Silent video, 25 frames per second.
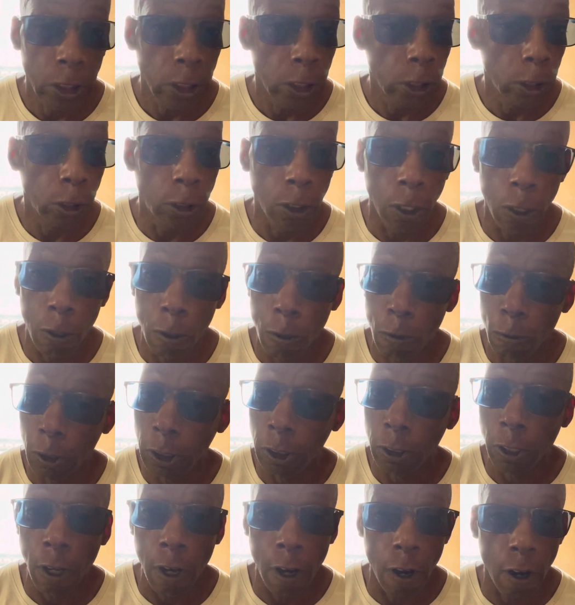So
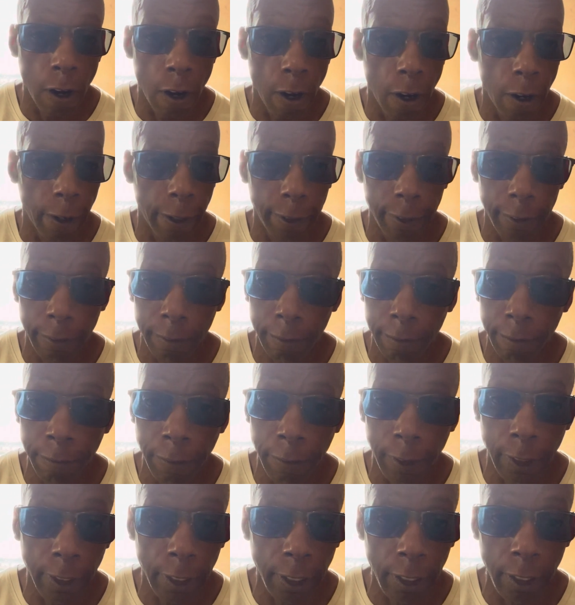it's hard
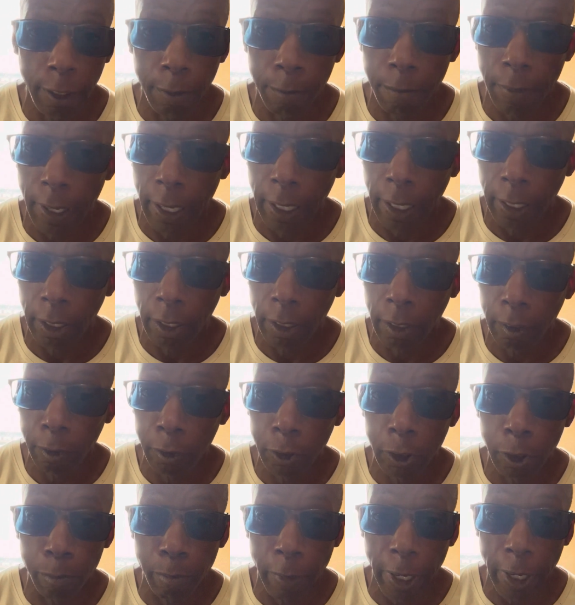for anybody
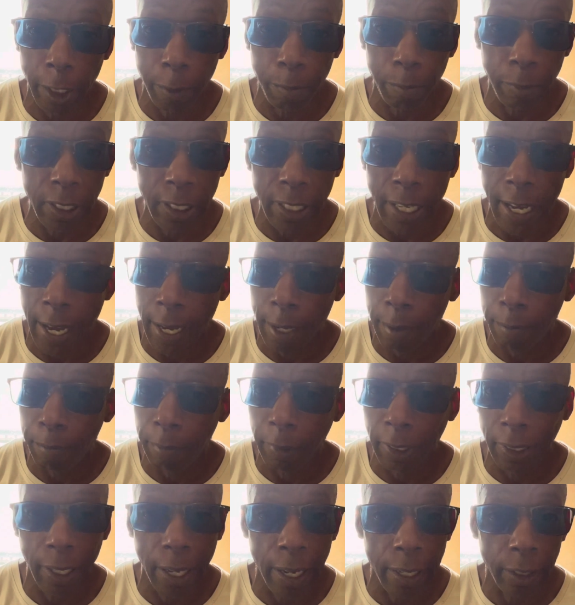to make me not
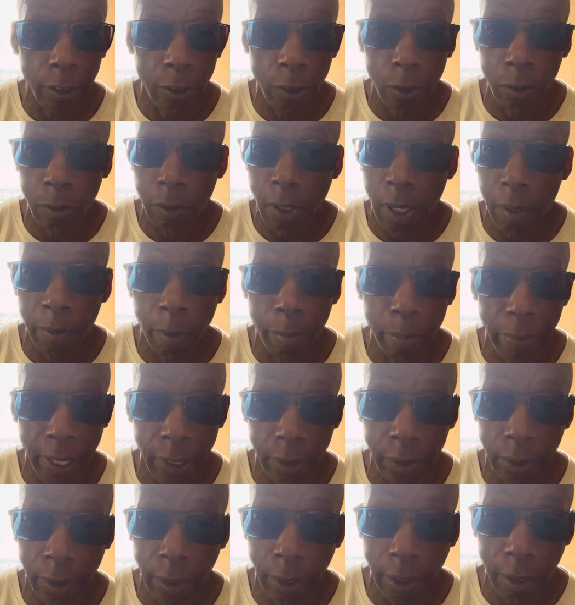be like, dude, I'm the
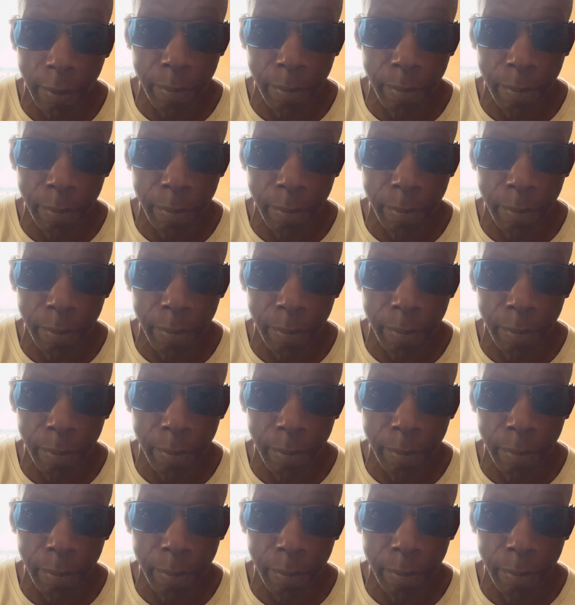best of the